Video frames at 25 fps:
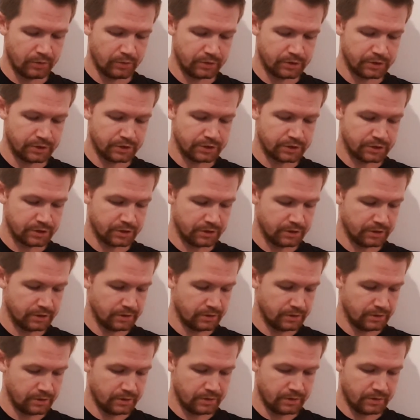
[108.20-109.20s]
Just gonna
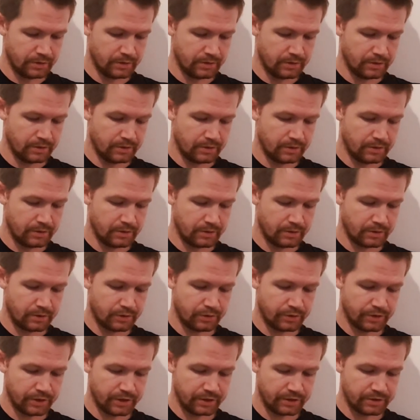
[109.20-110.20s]

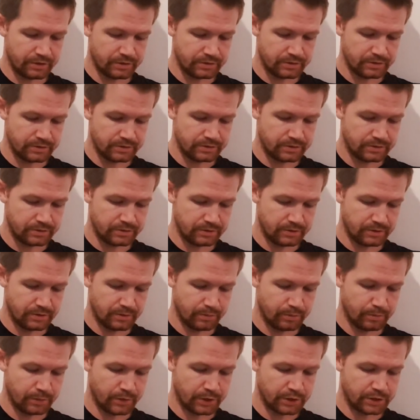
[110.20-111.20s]
create
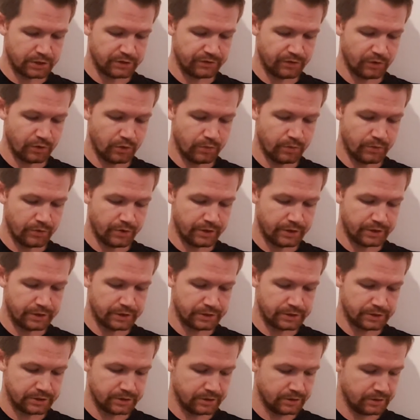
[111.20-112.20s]
much foam.
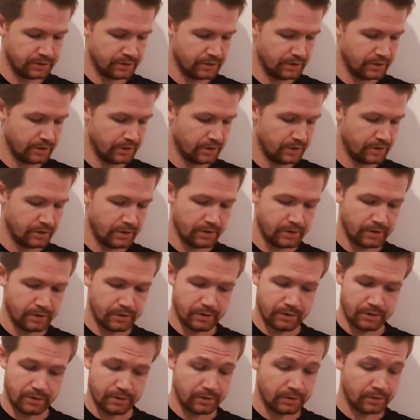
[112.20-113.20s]
There's
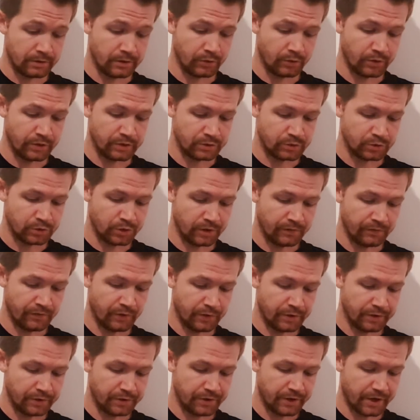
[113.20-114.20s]
no way to
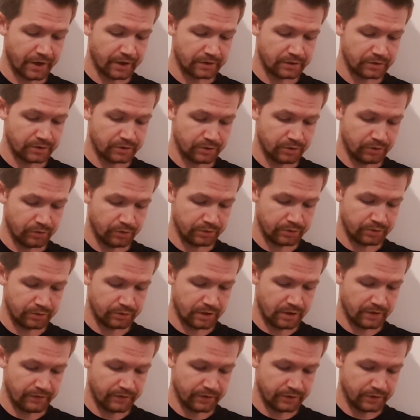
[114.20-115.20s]
avoid that when you're
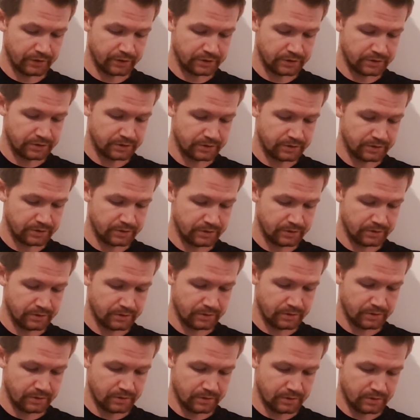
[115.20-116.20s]
having this
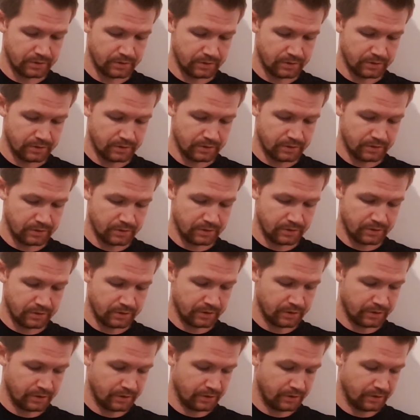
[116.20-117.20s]

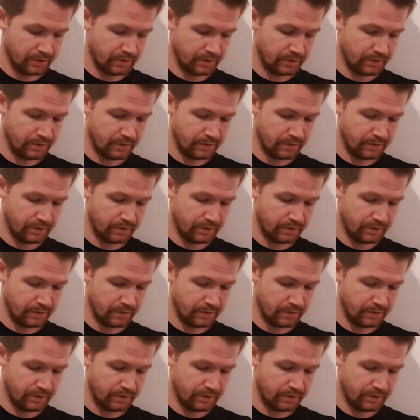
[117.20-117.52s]
uh,